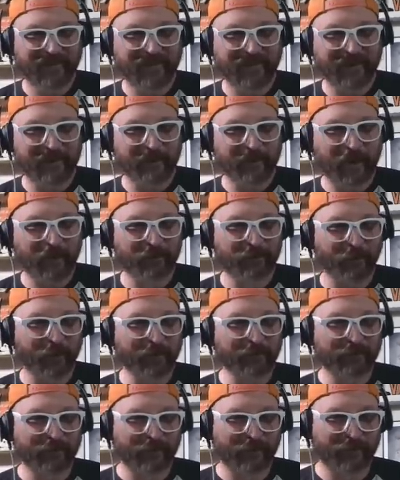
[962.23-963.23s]
Um, I was
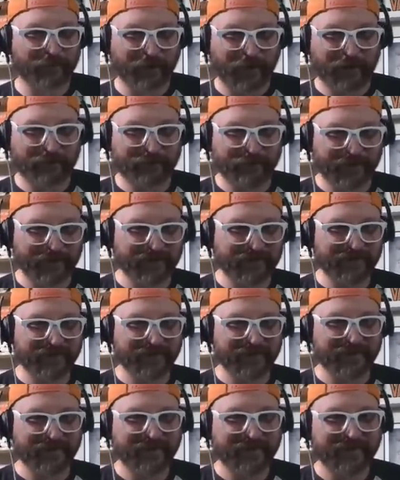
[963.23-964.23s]
waiting for the
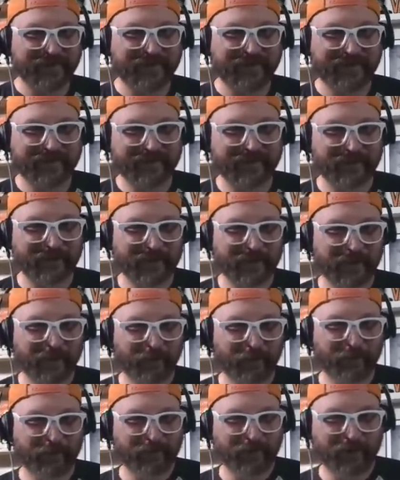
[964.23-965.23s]
trifecta. You know, get
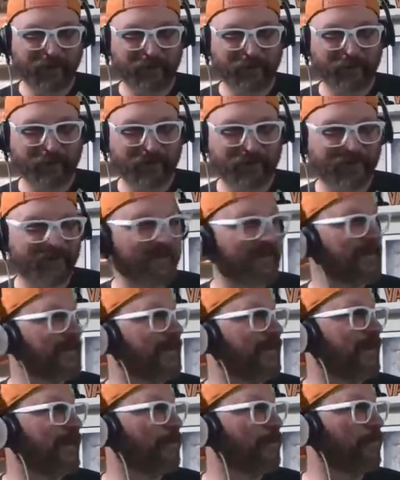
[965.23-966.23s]
him get him
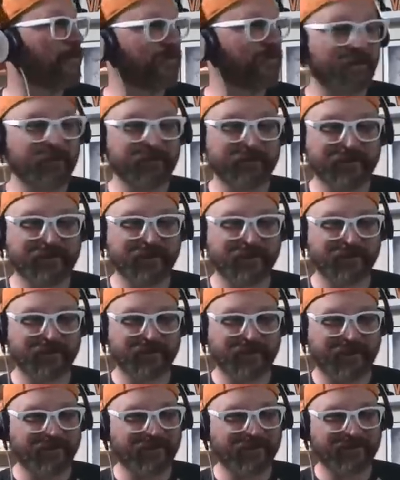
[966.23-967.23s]
Man, he should have
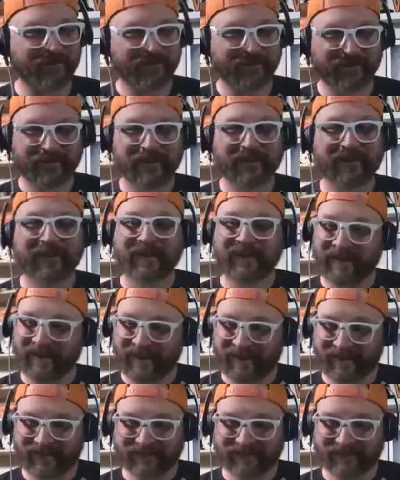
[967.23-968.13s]
had it early because that he yeah.